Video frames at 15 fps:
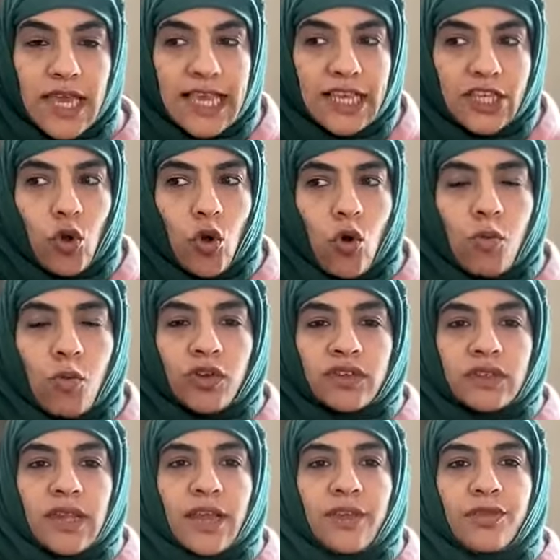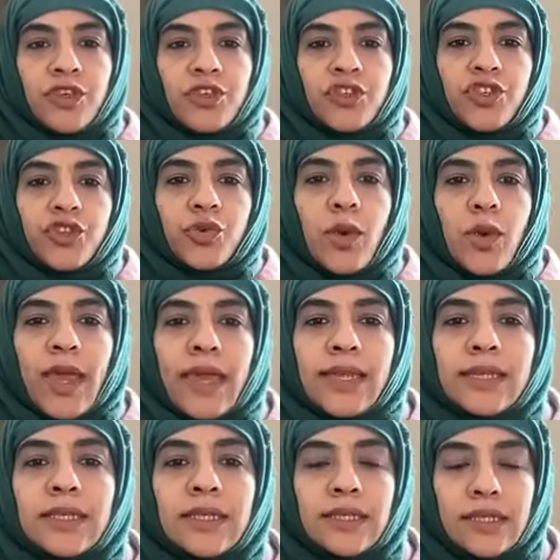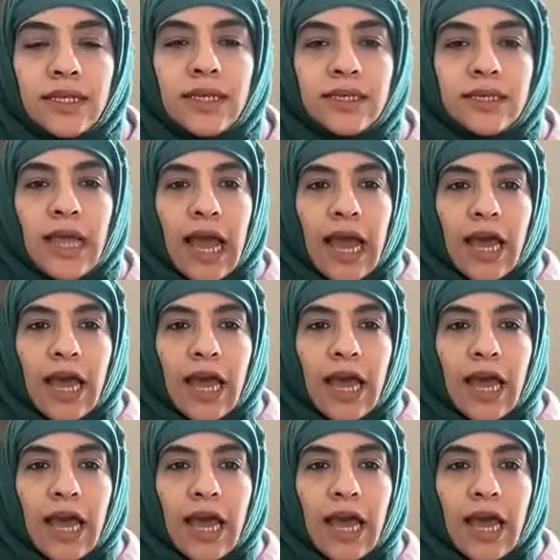It's almost like these two entities